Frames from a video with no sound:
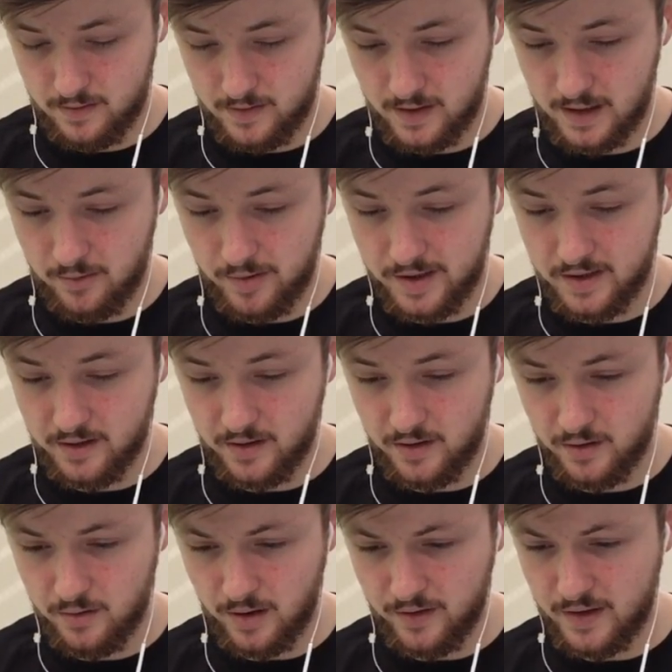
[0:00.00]
So here we
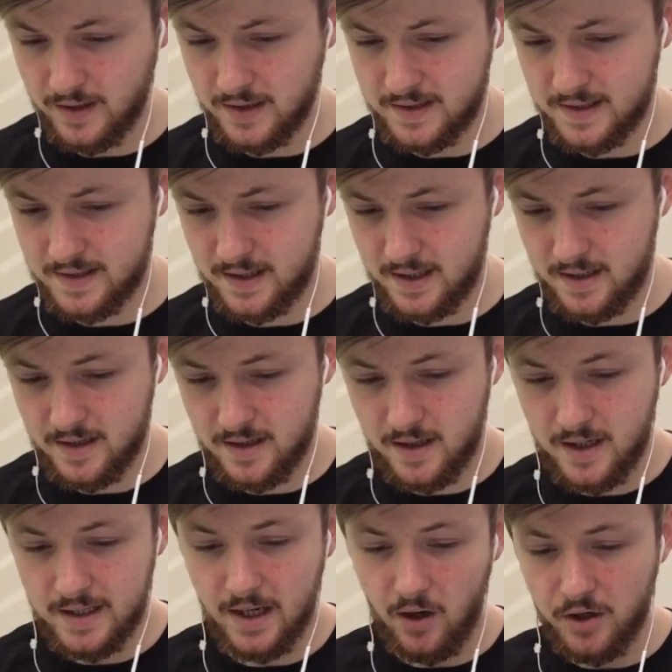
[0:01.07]
go. I think this is it.
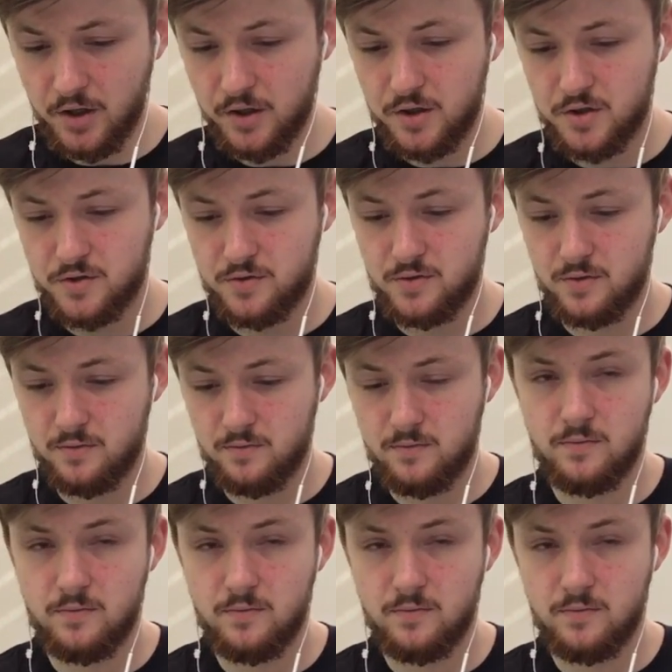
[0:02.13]
Yeah, I could have just